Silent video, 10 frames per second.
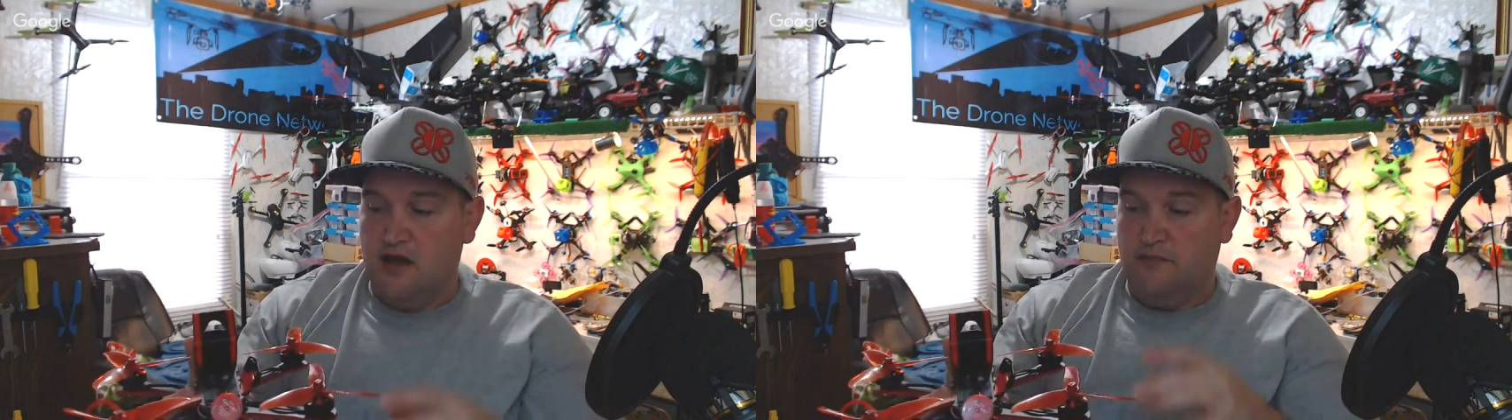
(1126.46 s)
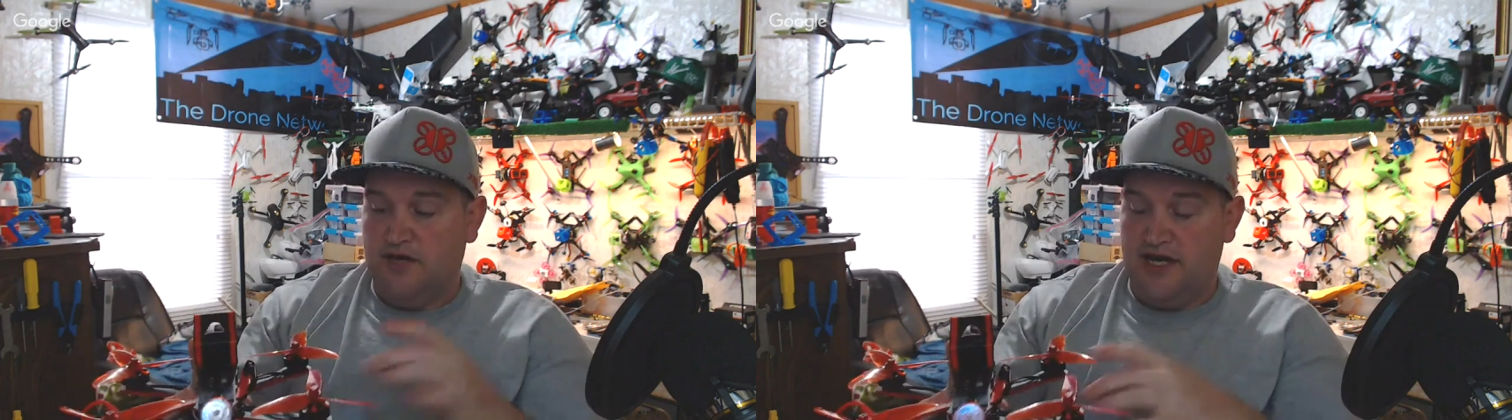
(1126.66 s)

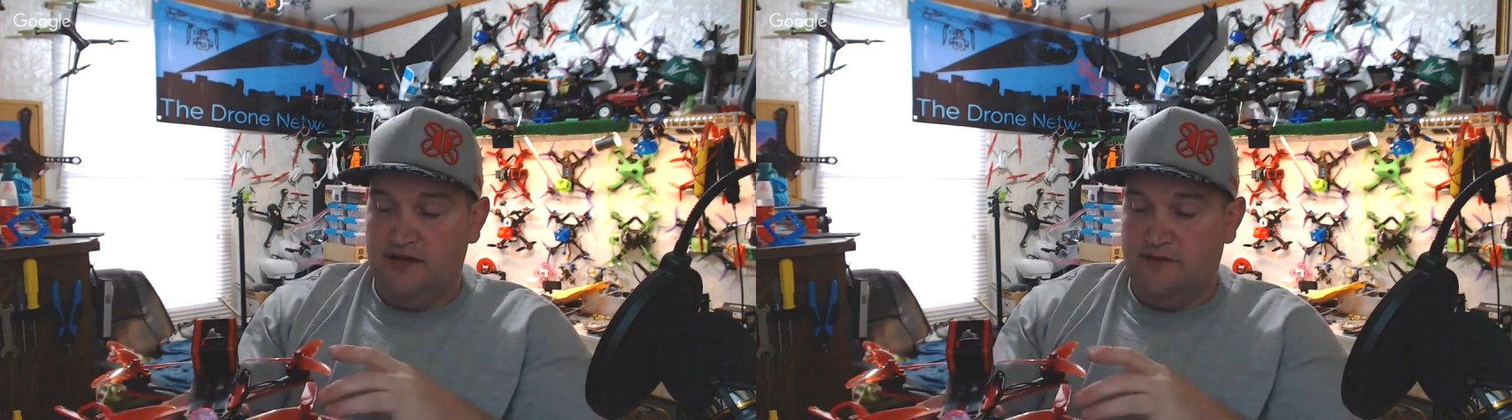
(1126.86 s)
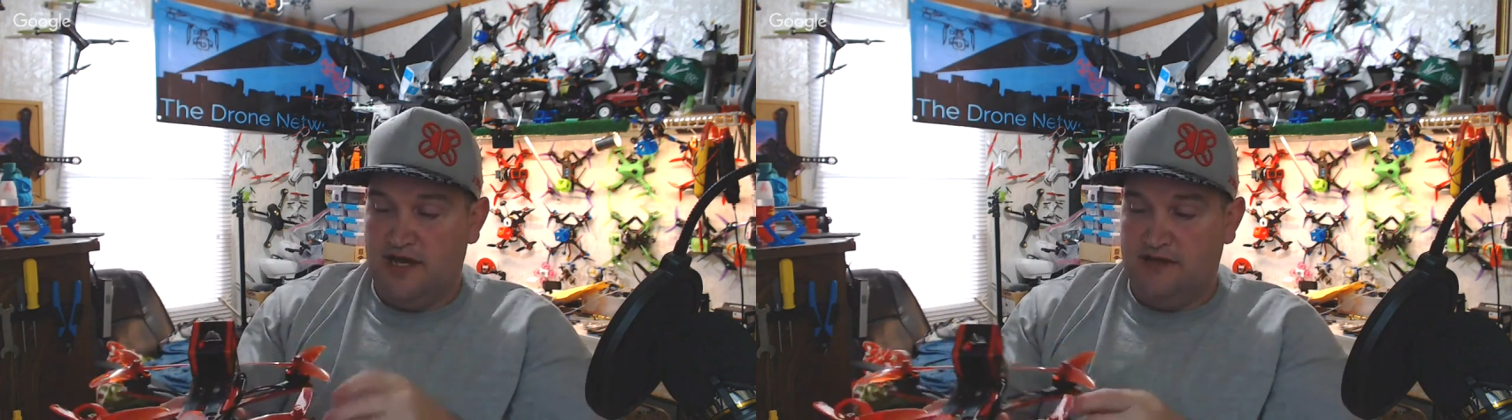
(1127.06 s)
But
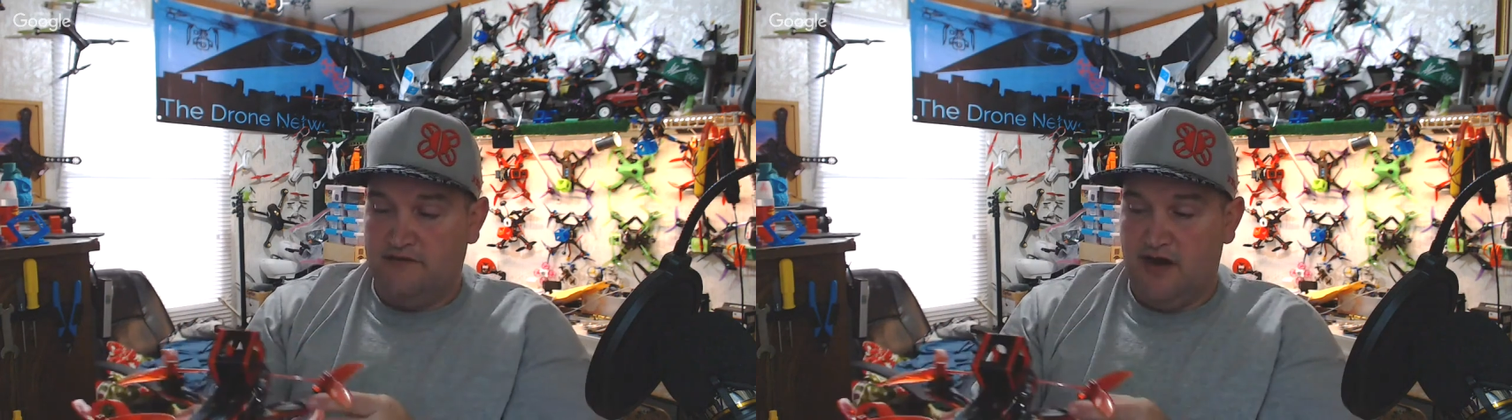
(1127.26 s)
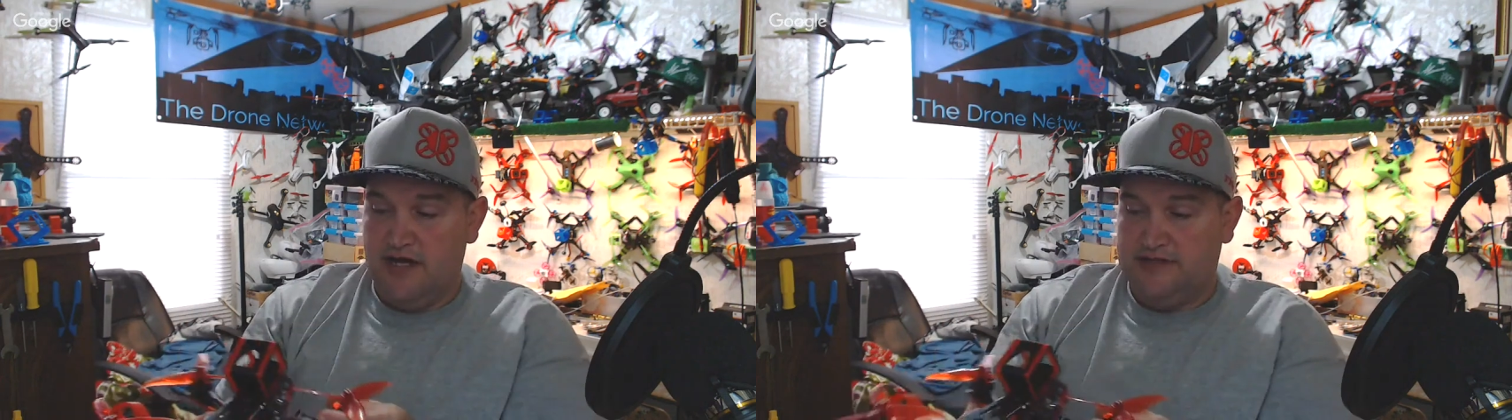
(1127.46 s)
anyway,
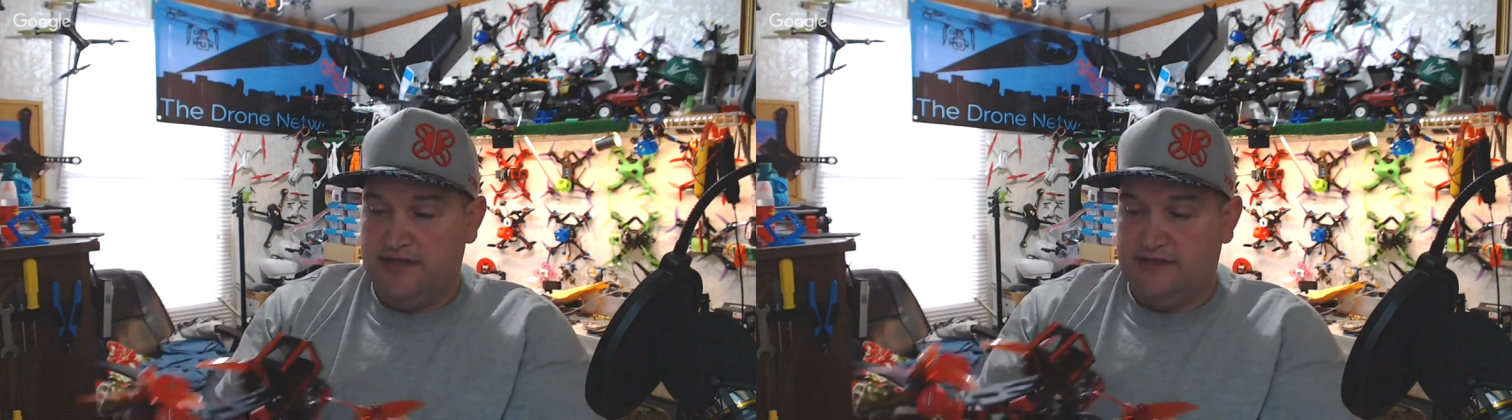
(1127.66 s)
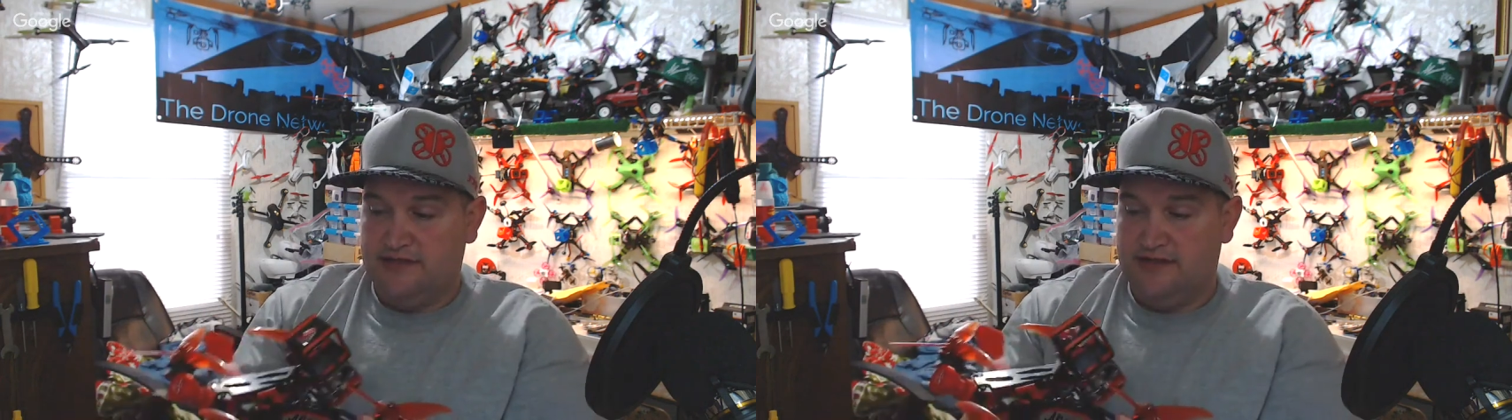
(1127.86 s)
Ryan
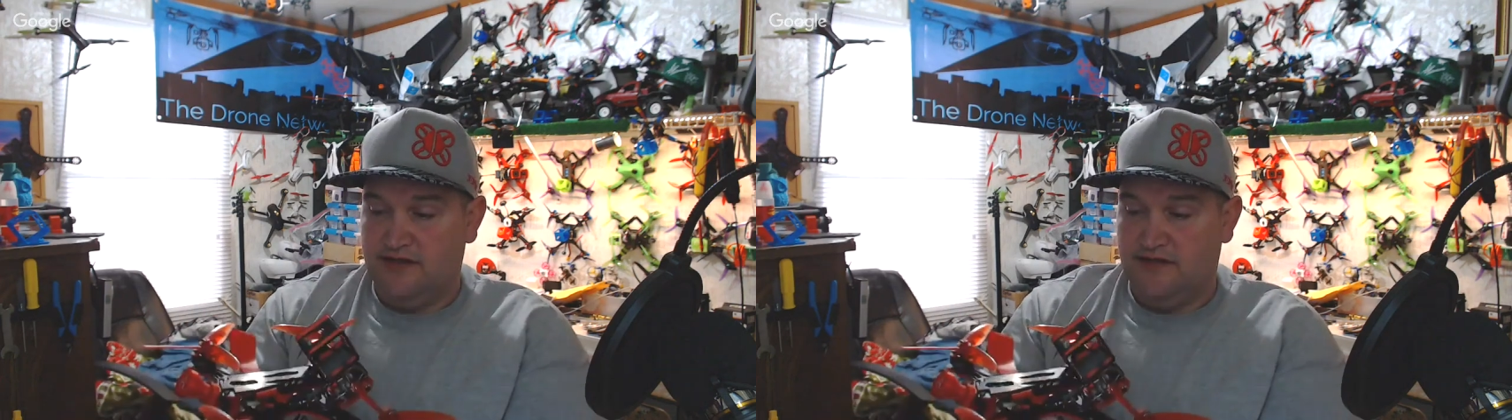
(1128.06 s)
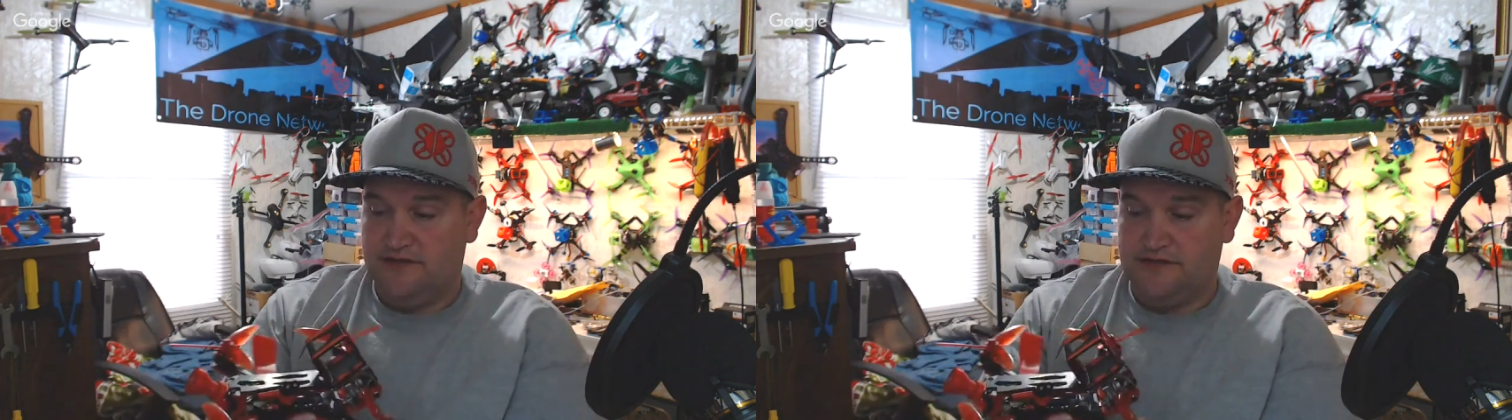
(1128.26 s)
sent this here for